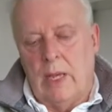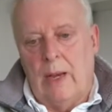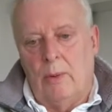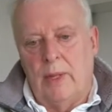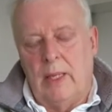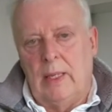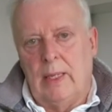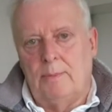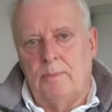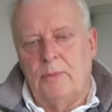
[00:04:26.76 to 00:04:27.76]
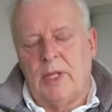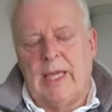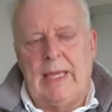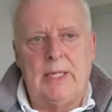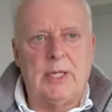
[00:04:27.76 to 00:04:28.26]
how the
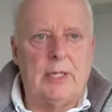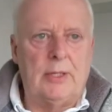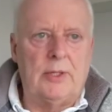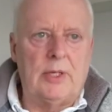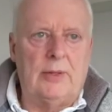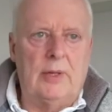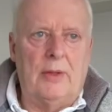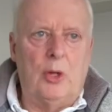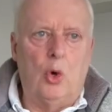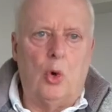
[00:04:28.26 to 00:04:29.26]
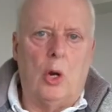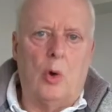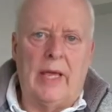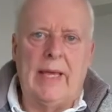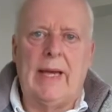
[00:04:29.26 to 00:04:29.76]
key turns and the hook
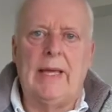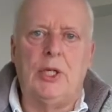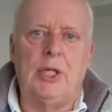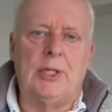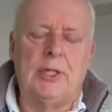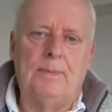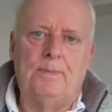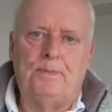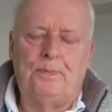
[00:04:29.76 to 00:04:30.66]
lock engages.